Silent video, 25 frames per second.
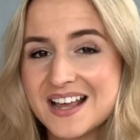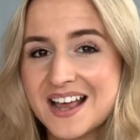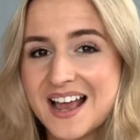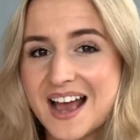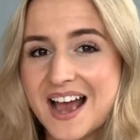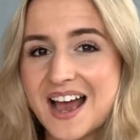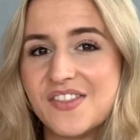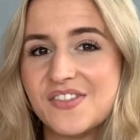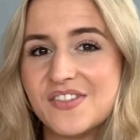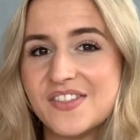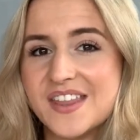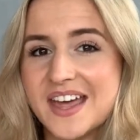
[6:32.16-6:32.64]

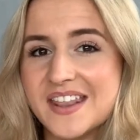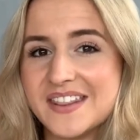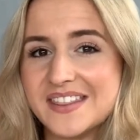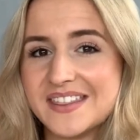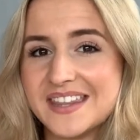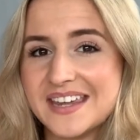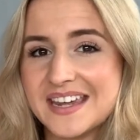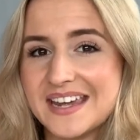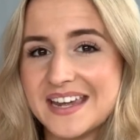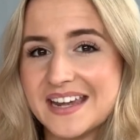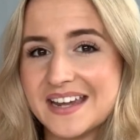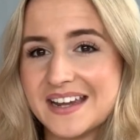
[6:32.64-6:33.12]
And then
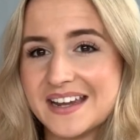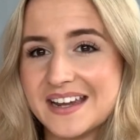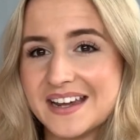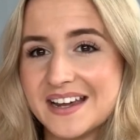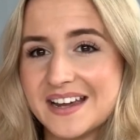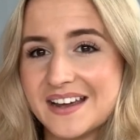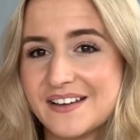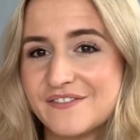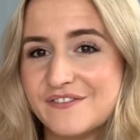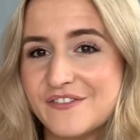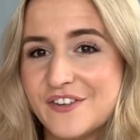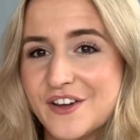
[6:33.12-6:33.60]
the
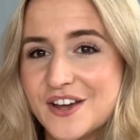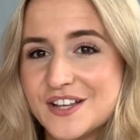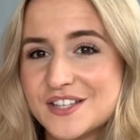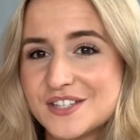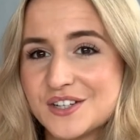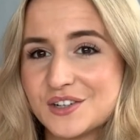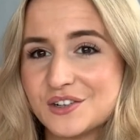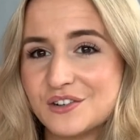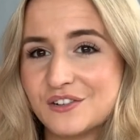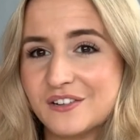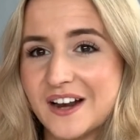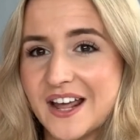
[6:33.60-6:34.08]

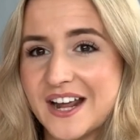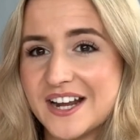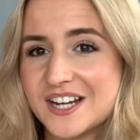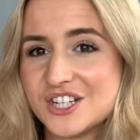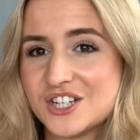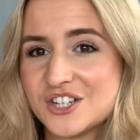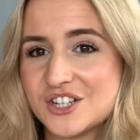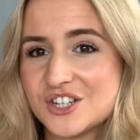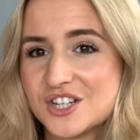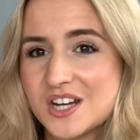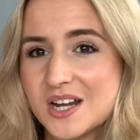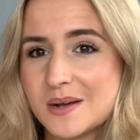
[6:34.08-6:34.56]
vertical
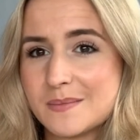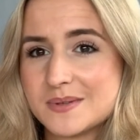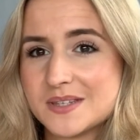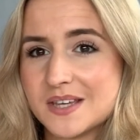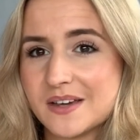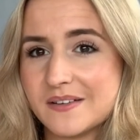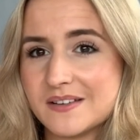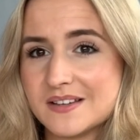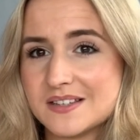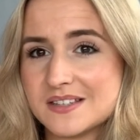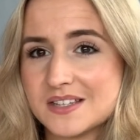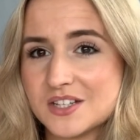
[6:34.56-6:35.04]
relationship, so
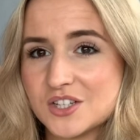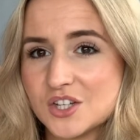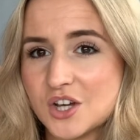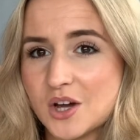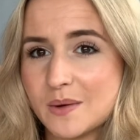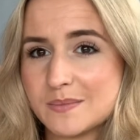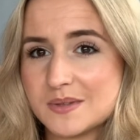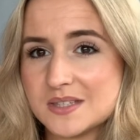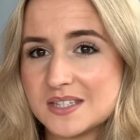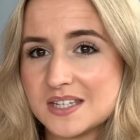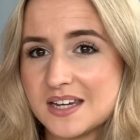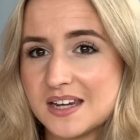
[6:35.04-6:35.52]
as the
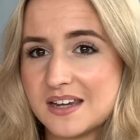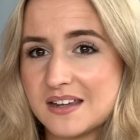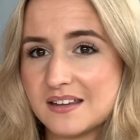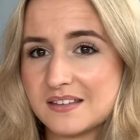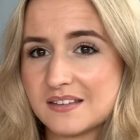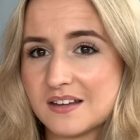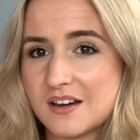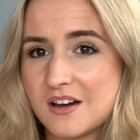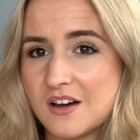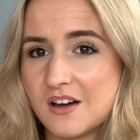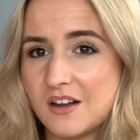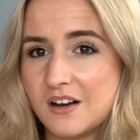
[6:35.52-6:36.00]
top teeth
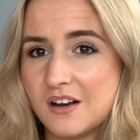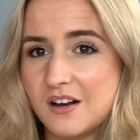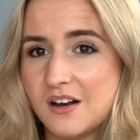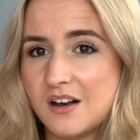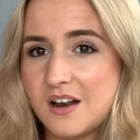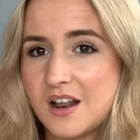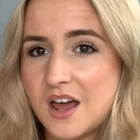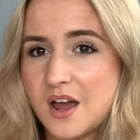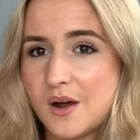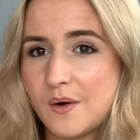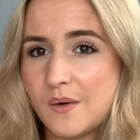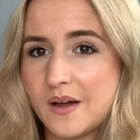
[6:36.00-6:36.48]
are
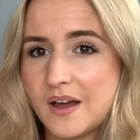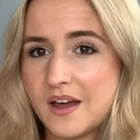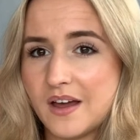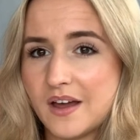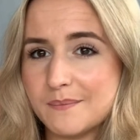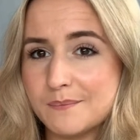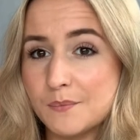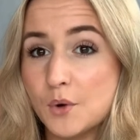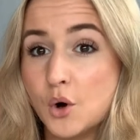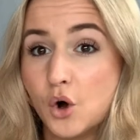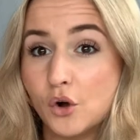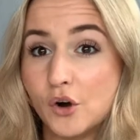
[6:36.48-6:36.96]
lower,
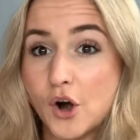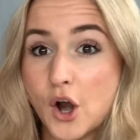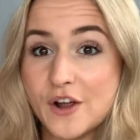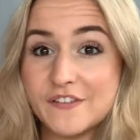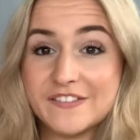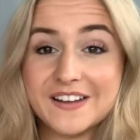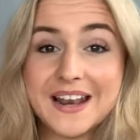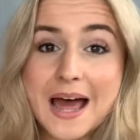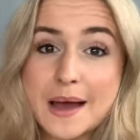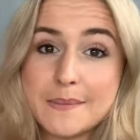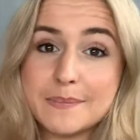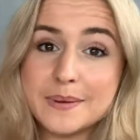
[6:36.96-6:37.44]
more
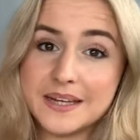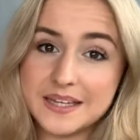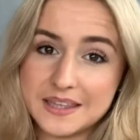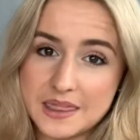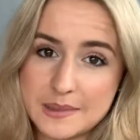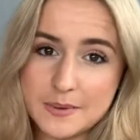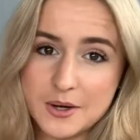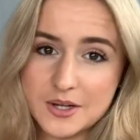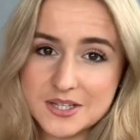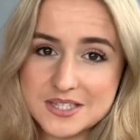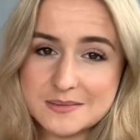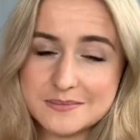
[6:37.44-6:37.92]
overlapping than
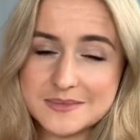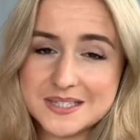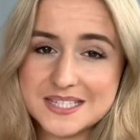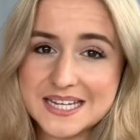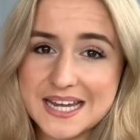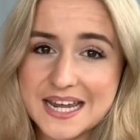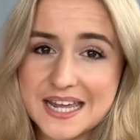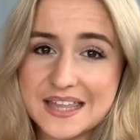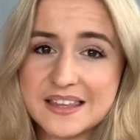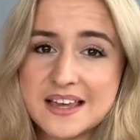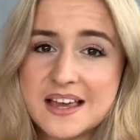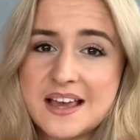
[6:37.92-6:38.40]
bottom
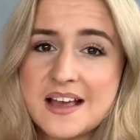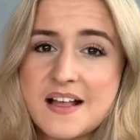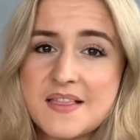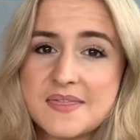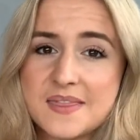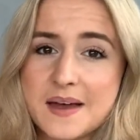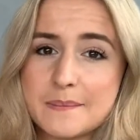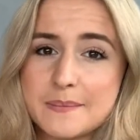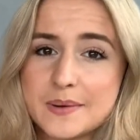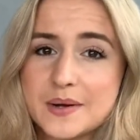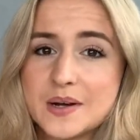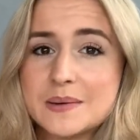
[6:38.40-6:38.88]
teeth,
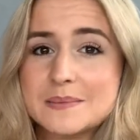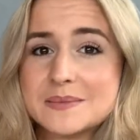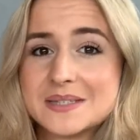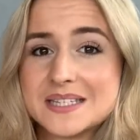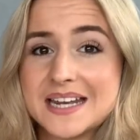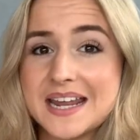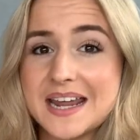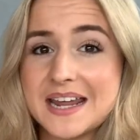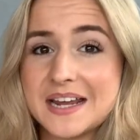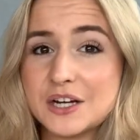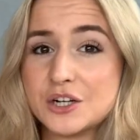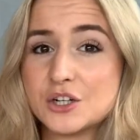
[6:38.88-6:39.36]
that becomes an
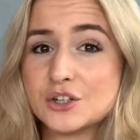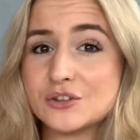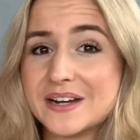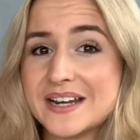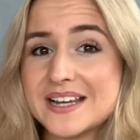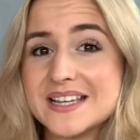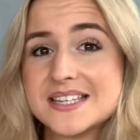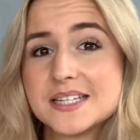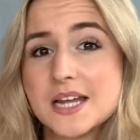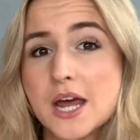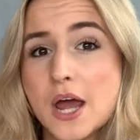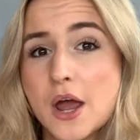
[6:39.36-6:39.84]

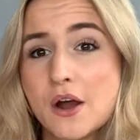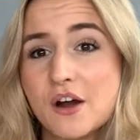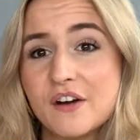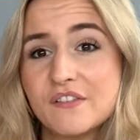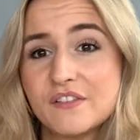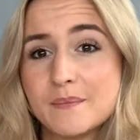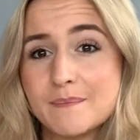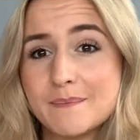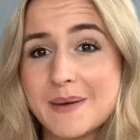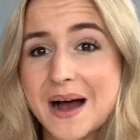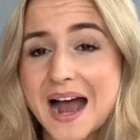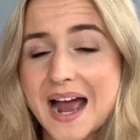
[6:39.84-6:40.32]
increased
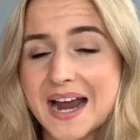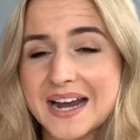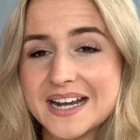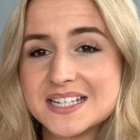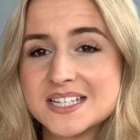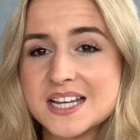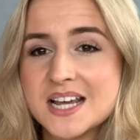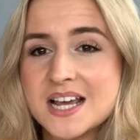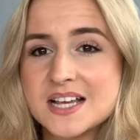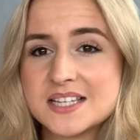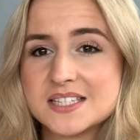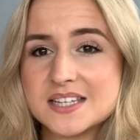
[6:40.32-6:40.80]
overbite.
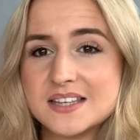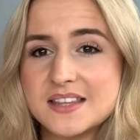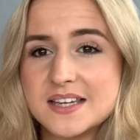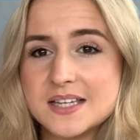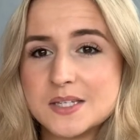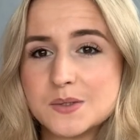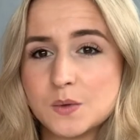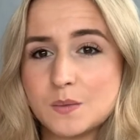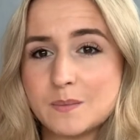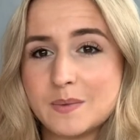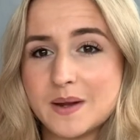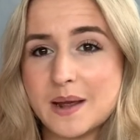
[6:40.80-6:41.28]
So
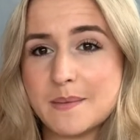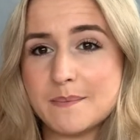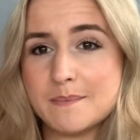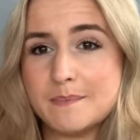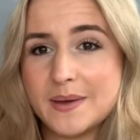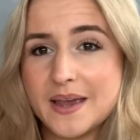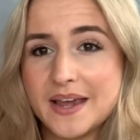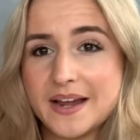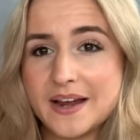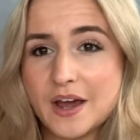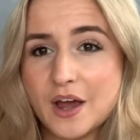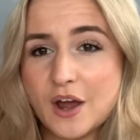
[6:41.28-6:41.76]
this would be a
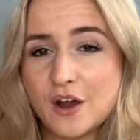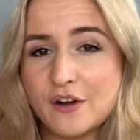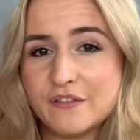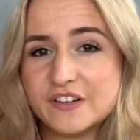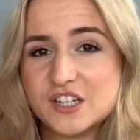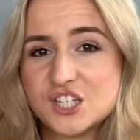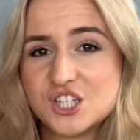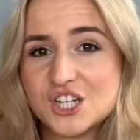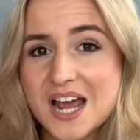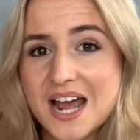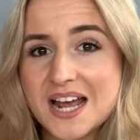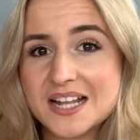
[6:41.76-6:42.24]
big
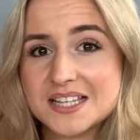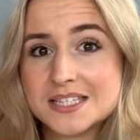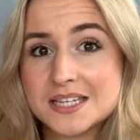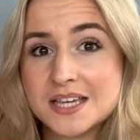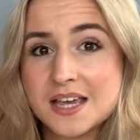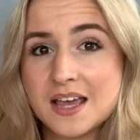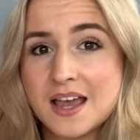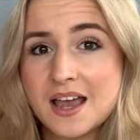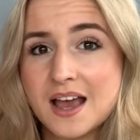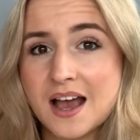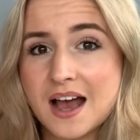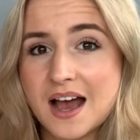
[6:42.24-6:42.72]
overjet
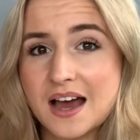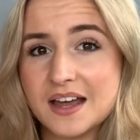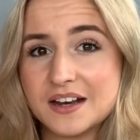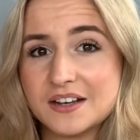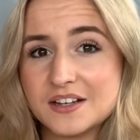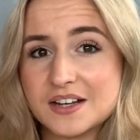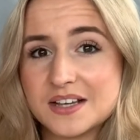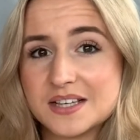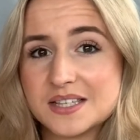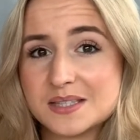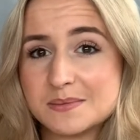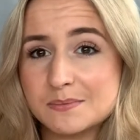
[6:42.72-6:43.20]
and
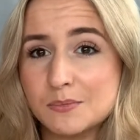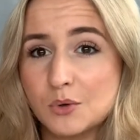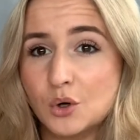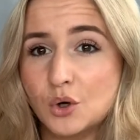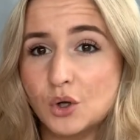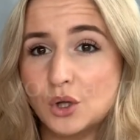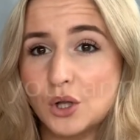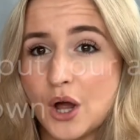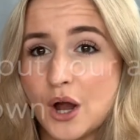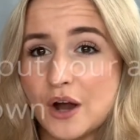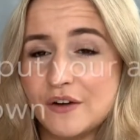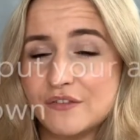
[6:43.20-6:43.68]
a
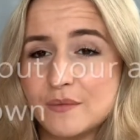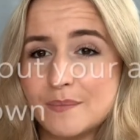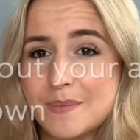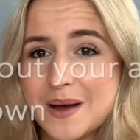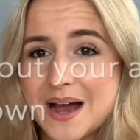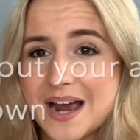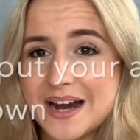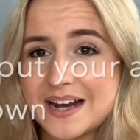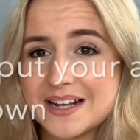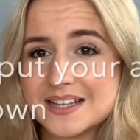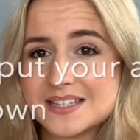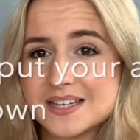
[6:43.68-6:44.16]
small
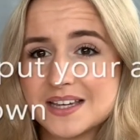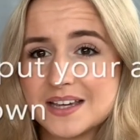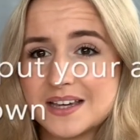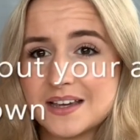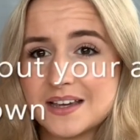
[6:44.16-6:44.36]
overbite,